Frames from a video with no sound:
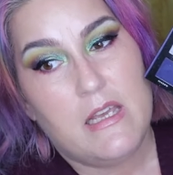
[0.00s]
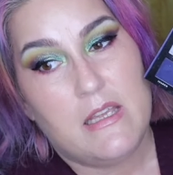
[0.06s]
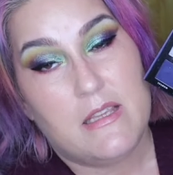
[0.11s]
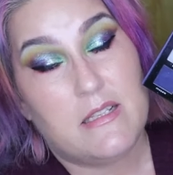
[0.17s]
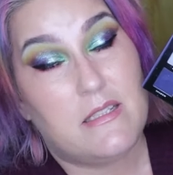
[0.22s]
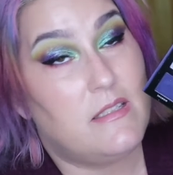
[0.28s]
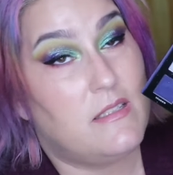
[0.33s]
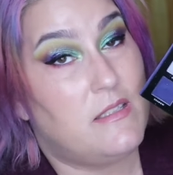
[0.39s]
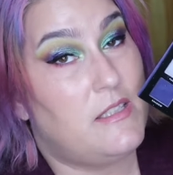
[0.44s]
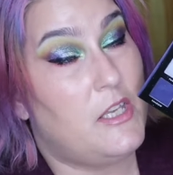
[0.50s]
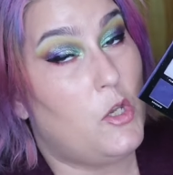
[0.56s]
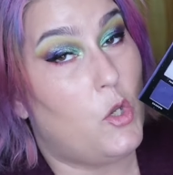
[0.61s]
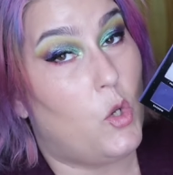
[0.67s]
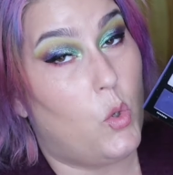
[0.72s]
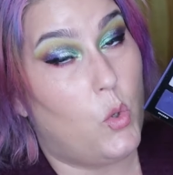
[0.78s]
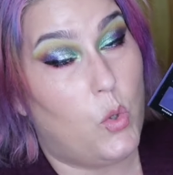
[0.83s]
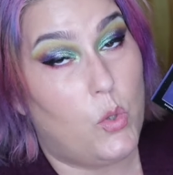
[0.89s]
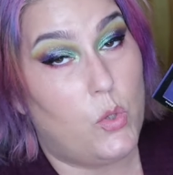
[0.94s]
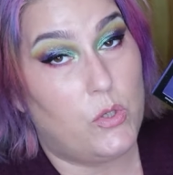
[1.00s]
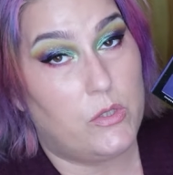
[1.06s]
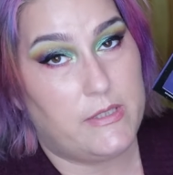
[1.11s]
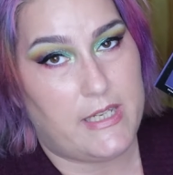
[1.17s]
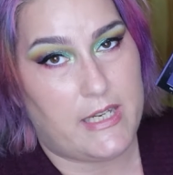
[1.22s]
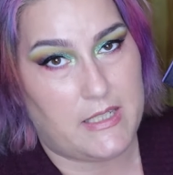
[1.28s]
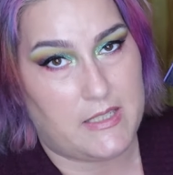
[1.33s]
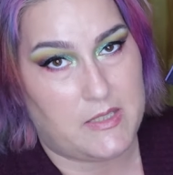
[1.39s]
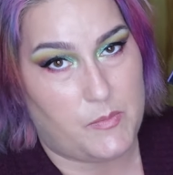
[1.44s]
This is the old
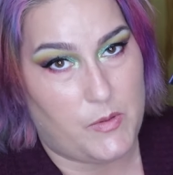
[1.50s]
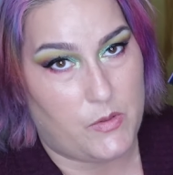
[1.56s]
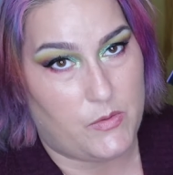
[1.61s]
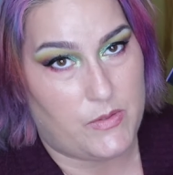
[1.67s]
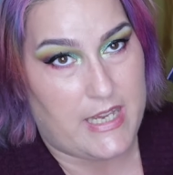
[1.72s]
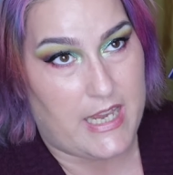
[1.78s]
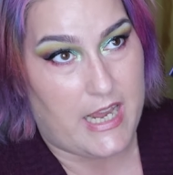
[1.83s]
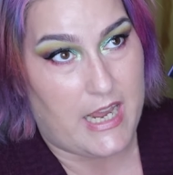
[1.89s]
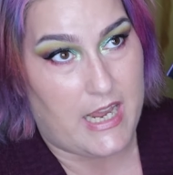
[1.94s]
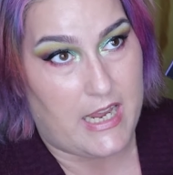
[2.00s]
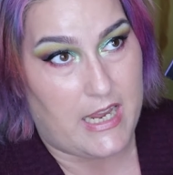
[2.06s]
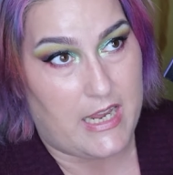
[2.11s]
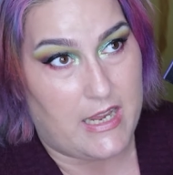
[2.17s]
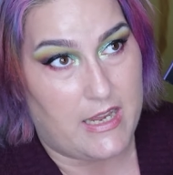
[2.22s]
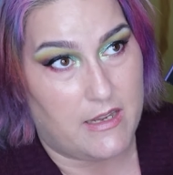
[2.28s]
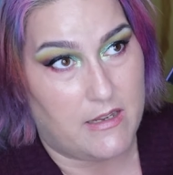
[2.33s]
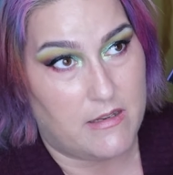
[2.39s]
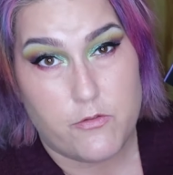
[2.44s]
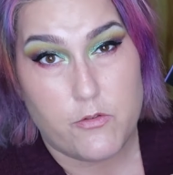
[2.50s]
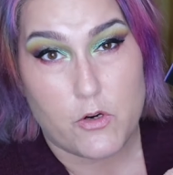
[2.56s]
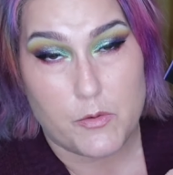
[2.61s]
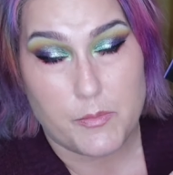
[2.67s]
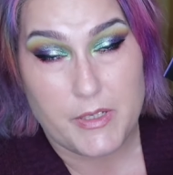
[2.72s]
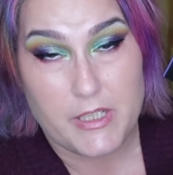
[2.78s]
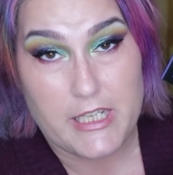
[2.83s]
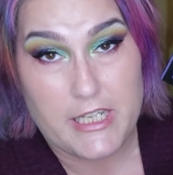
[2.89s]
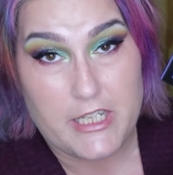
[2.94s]
Ace Beauté
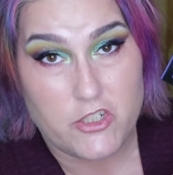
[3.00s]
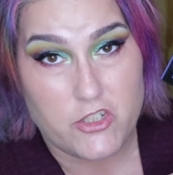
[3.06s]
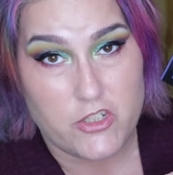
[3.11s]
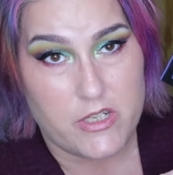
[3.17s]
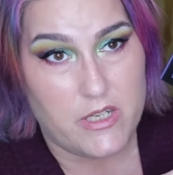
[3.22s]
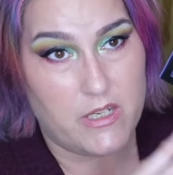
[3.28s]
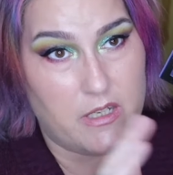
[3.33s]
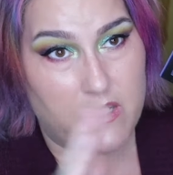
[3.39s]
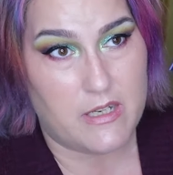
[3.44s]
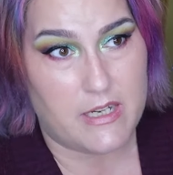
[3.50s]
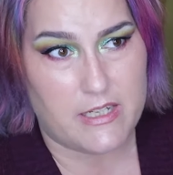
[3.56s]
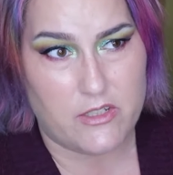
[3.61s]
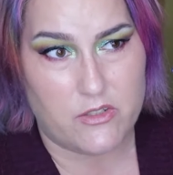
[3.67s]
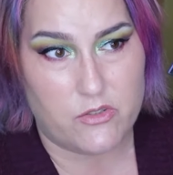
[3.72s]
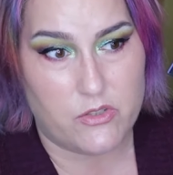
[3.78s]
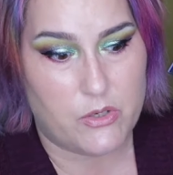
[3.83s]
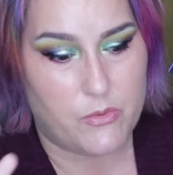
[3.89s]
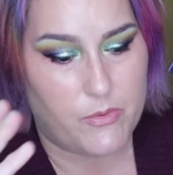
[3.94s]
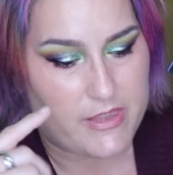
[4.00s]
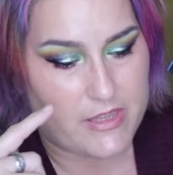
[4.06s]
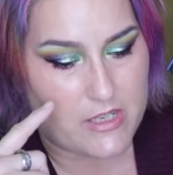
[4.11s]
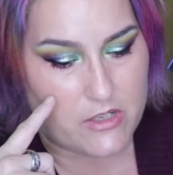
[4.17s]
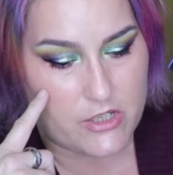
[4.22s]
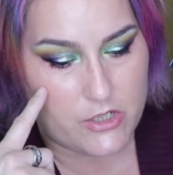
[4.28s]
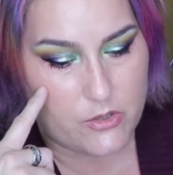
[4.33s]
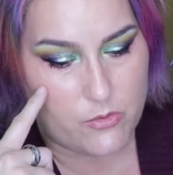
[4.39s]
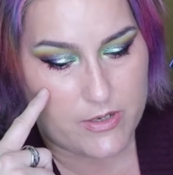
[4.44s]
formulation. I don't know what
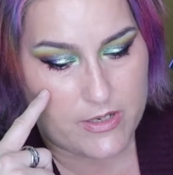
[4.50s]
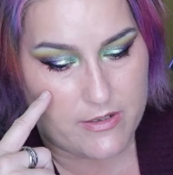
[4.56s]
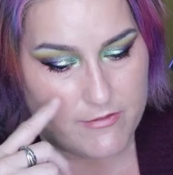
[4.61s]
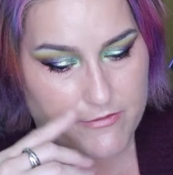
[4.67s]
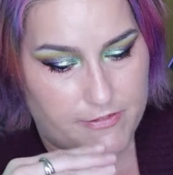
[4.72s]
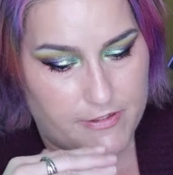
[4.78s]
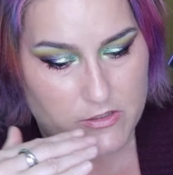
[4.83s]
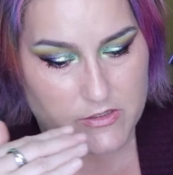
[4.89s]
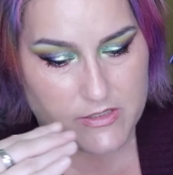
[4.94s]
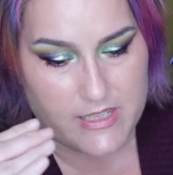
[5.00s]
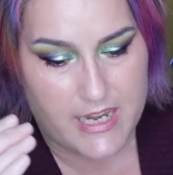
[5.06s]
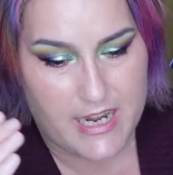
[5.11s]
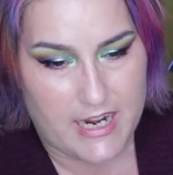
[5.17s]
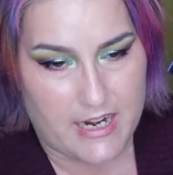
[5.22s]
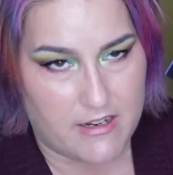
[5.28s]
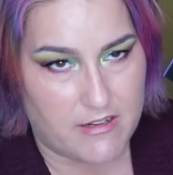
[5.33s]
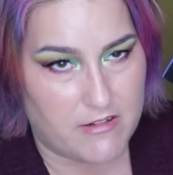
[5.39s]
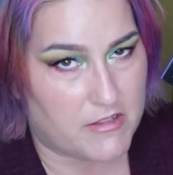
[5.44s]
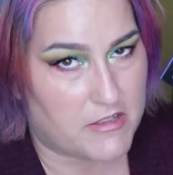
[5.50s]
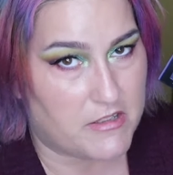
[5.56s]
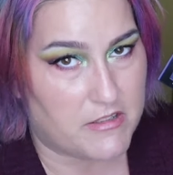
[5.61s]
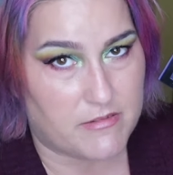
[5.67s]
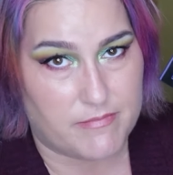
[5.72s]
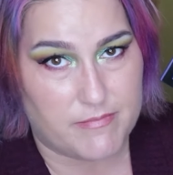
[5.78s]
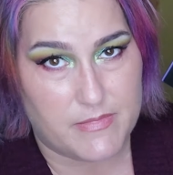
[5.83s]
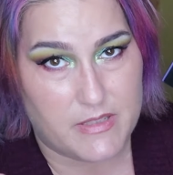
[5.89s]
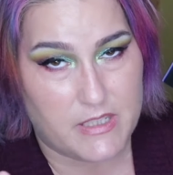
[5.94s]
their new one feels like
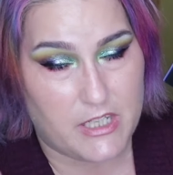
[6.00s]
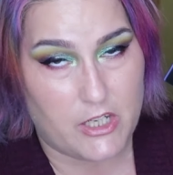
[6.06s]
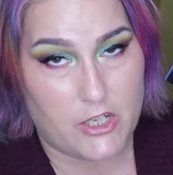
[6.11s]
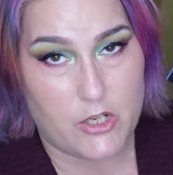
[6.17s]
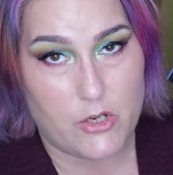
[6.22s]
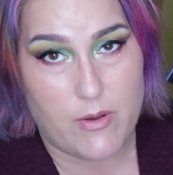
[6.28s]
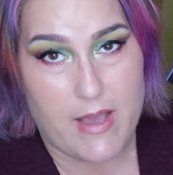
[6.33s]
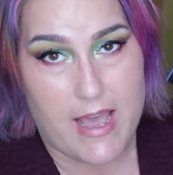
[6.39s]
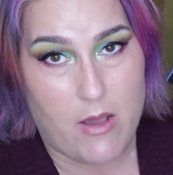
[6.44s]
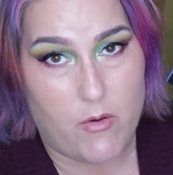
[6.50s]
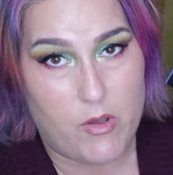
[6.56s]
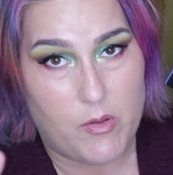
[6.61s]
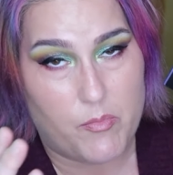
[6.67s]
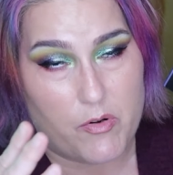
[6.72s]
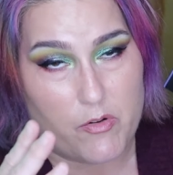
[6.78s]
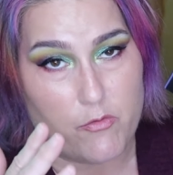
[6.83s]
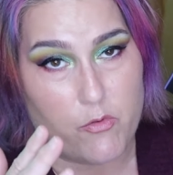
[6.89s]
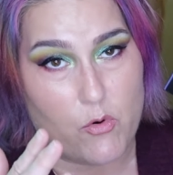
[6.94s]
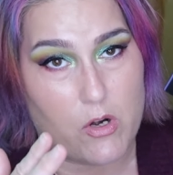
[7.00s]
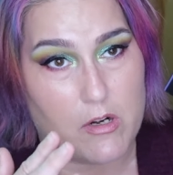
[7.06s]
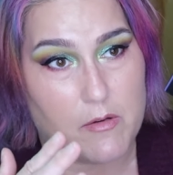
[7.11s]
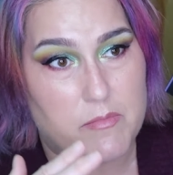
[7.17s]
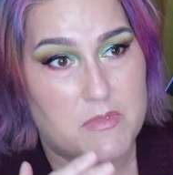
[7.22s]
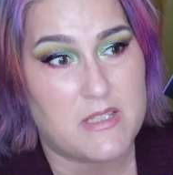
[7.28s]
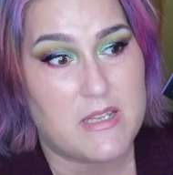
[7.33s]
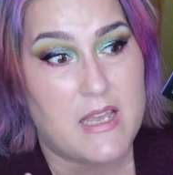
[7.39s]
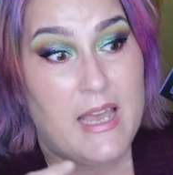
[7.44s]
or, you know, how it
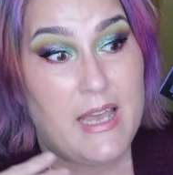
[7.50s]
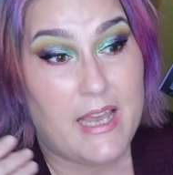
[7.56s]
performs.